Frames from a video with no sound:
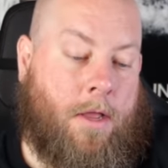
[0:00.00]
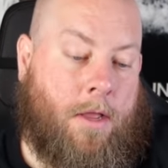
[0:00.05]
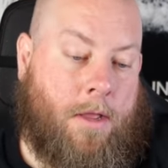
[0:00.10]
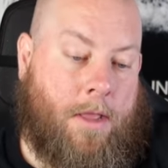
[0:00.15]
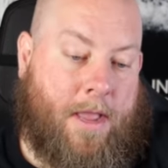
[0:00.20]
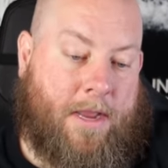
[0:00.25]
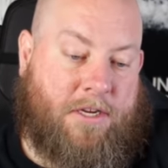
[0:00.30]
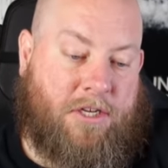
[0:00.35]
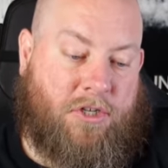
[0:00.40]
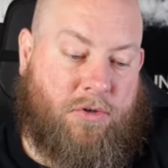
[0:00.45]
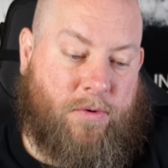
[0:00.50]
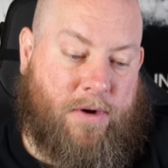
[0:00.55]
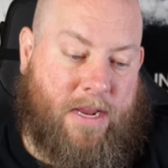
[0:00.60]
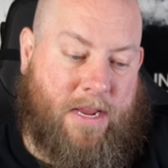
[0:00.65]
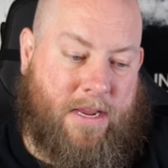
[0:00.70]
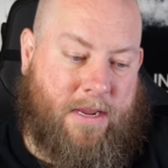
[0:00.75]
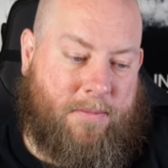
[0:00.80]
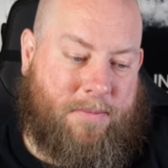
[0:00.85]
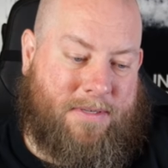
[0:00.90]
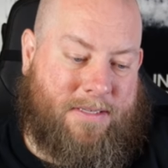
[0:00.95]

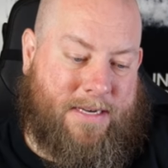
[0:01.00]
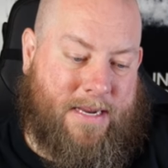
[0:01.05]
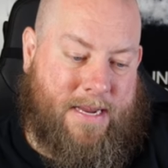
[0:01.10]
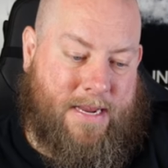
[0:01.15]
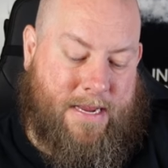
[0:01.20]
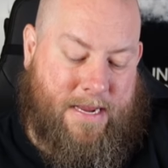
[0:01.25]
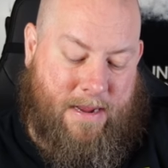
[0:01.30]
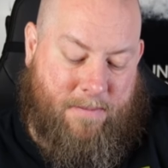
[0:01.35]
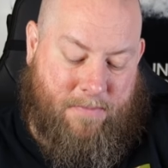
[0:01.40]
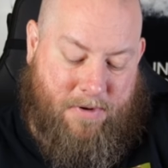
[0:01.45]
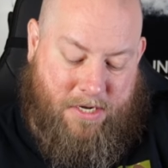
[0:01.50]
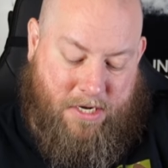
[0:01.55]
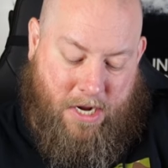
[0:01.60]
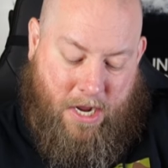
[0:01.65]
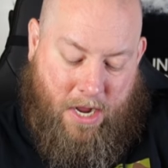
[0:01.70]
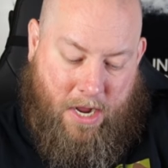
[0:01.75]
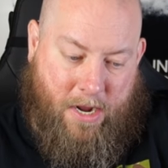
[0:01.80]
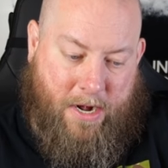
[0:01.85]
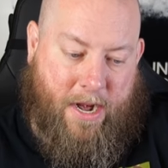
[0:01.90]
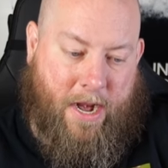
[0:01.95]
Extreme Steam
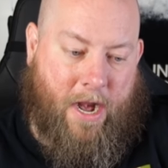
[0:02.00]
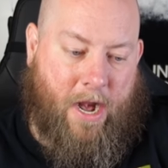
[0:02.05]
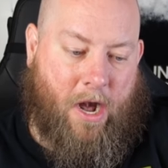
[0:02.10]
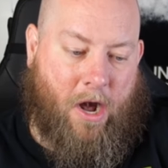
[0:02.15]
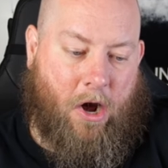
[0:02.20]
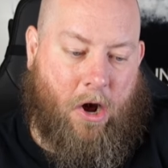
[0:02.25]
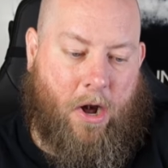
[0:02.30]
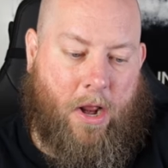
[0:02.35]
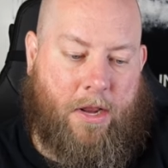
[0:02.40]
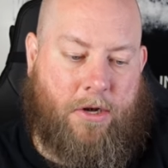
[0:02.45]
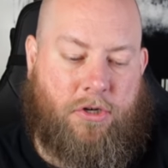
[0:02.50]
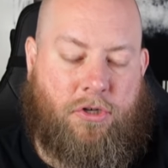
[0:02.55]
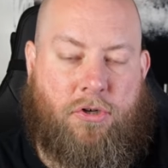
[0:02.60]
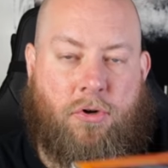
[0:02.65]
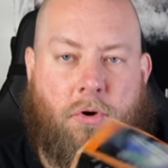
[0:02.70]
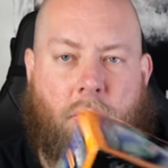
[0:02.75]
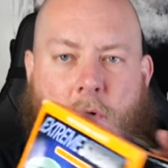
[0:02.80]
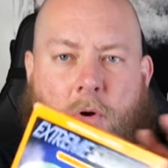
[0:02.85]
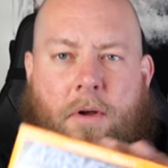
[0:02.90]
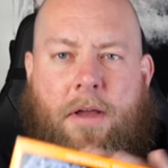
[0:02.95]
Conair
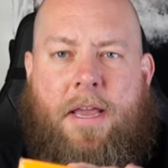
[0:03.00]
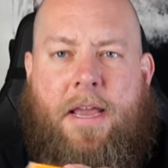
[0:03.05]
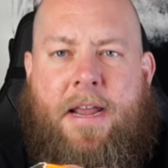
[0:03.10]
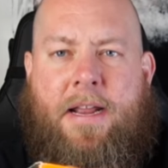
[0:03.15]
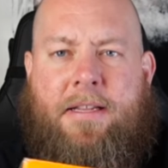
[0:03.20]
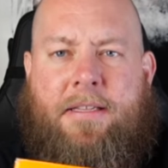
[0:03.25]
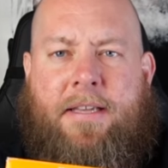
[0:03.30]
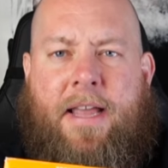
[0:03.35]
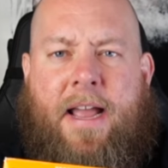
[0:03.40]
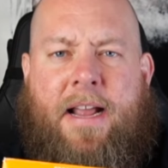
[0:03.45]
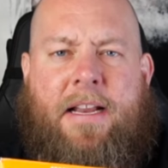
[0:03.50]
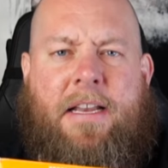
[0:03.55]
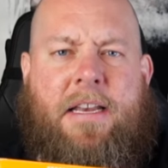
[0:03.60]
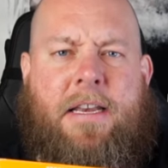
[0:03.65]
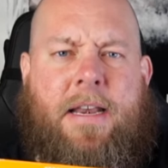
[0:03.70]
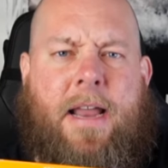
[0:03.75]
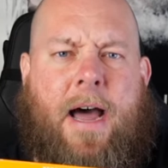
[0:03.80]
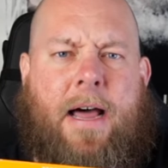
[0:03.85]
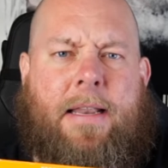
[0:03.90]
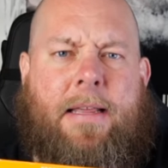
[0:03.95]
Dual Heat
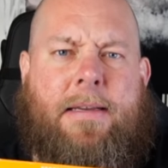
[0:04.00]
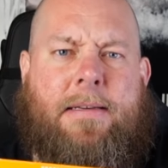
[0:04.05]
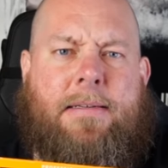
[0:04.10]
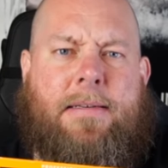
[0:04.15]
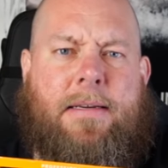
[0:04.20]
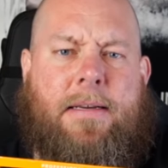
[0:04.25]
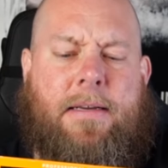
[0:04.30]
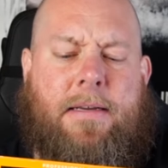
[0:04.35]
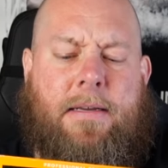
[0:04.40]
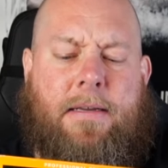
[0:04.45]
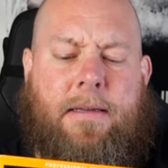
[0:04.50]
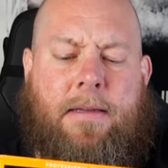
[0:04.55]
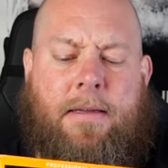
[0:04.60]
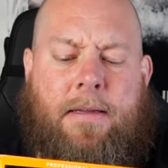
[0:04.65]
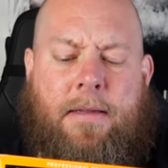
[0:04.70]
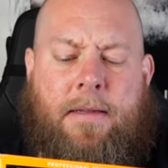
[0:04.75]
Technology.